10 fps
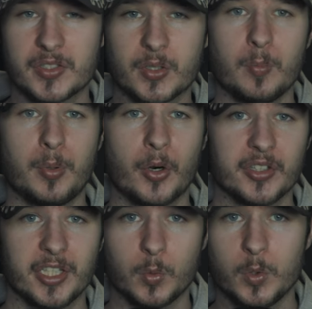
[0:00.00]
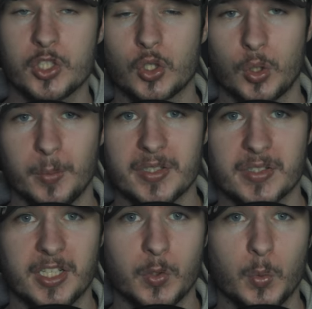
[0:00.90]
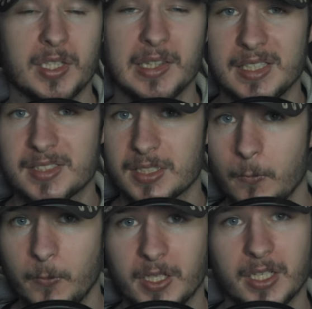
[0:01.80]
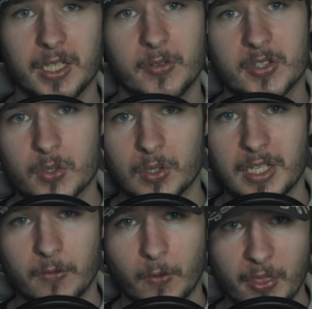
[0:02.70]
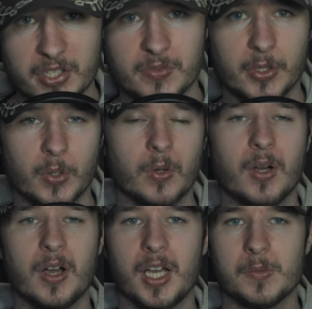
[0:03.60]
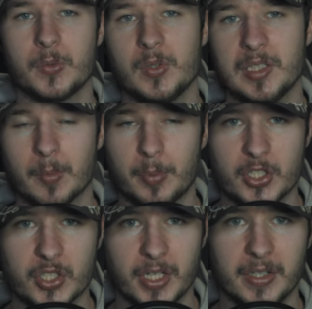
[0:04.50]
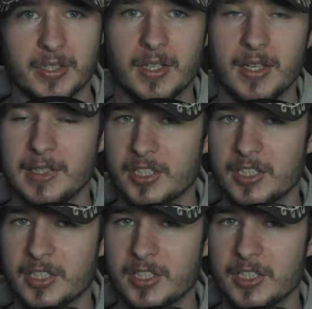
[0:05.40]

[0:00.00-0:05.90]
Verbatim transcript: It's so important that we Germans can win at least something. And if it's your like for this video, I would really appreciate it.